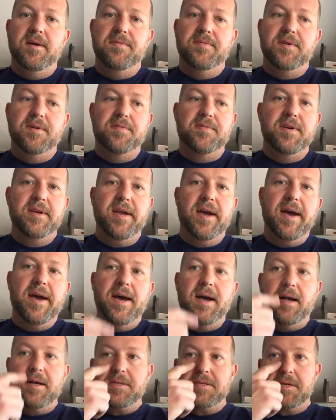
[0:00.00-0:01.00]
feel free to
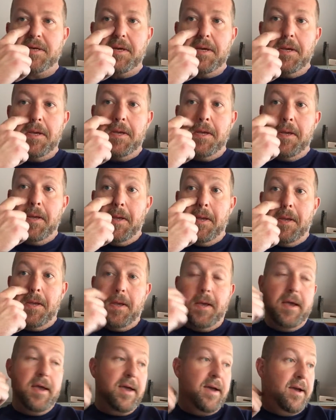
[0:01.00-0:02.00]
ask.
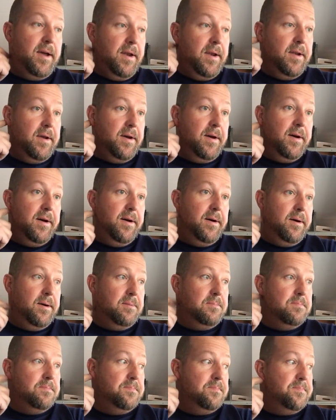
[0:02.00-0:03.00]
And
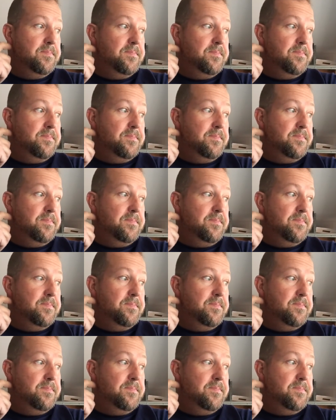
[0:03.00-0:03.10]
oh,